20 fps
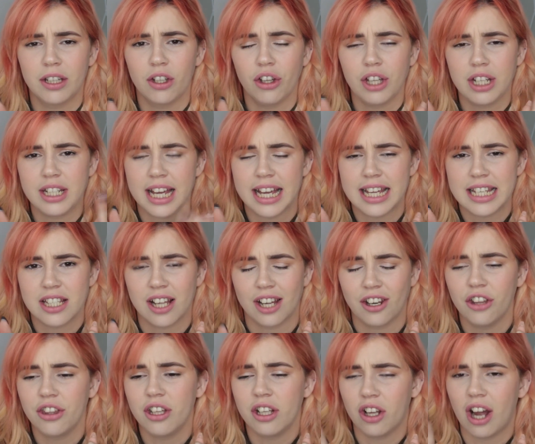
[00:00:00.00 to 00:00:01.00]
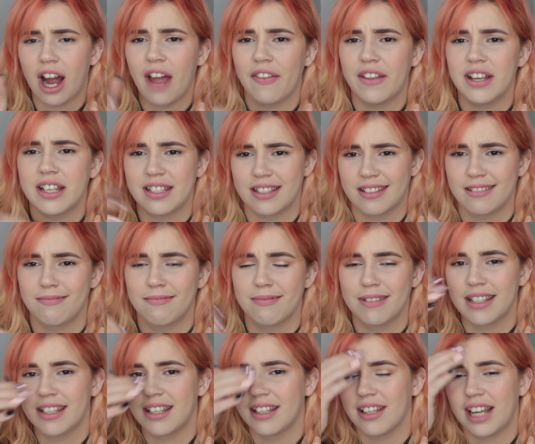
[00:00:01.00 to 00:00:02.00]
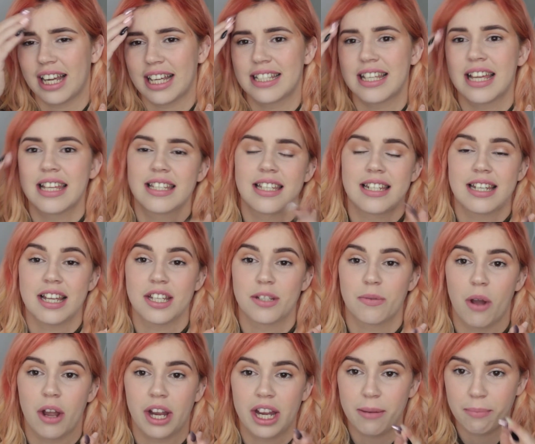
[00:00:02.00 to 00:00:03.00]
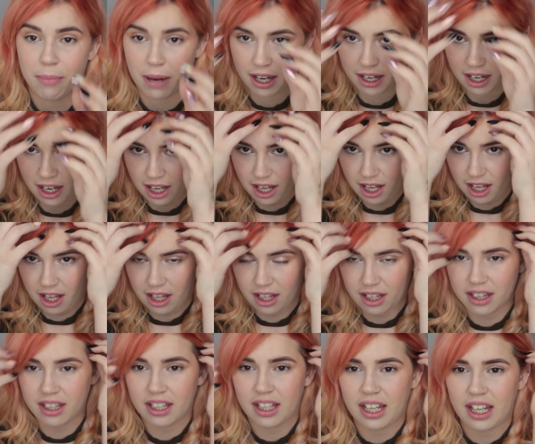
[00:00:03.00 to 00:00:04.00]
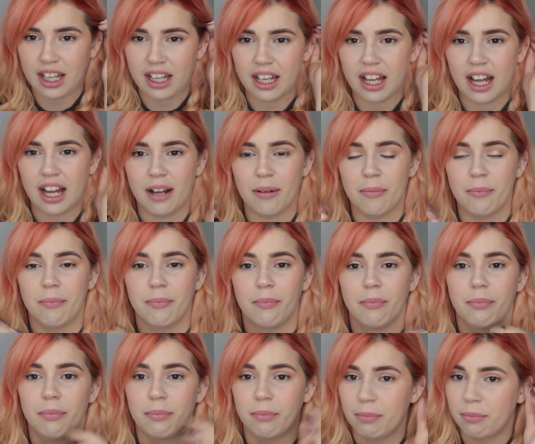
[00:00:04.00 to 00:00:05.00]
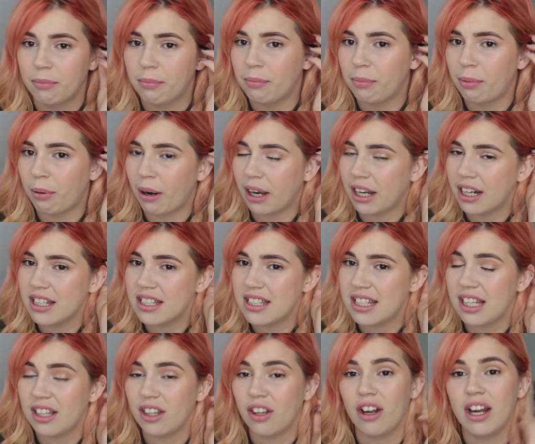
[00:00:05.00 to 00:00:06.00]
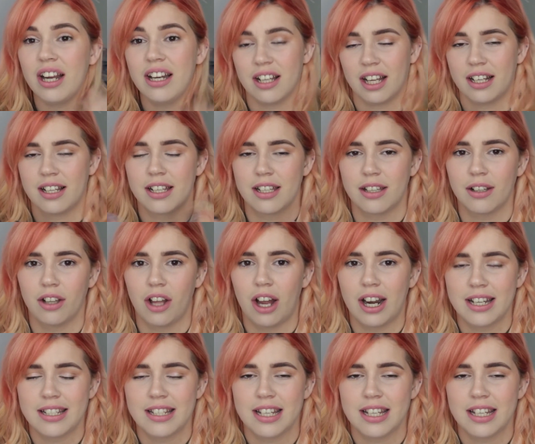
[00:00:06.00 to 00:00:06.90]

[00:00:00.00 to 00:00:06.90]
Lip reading: the test line, not the line that like says the test working, but the pregnancy line, like the line that